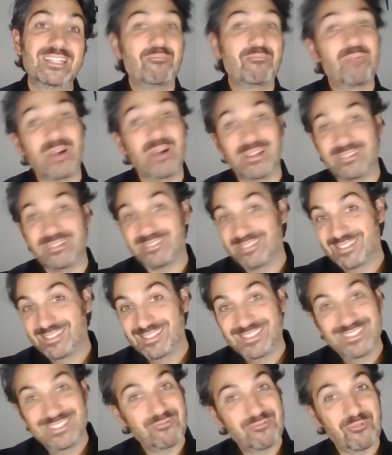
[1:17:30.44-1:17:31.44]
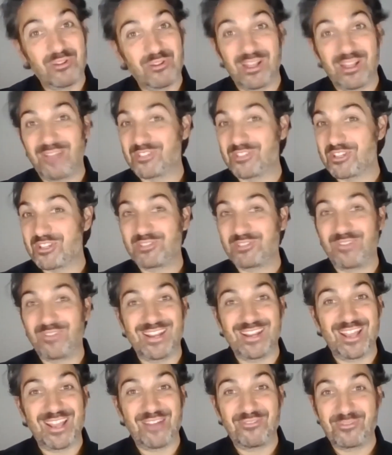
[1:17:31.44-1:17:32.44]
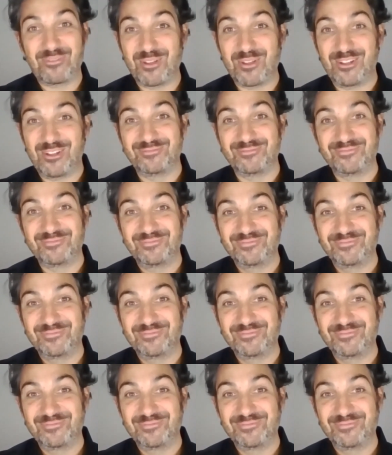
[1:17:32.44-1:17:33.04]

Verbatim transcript: but we'll have to just find out from y'all.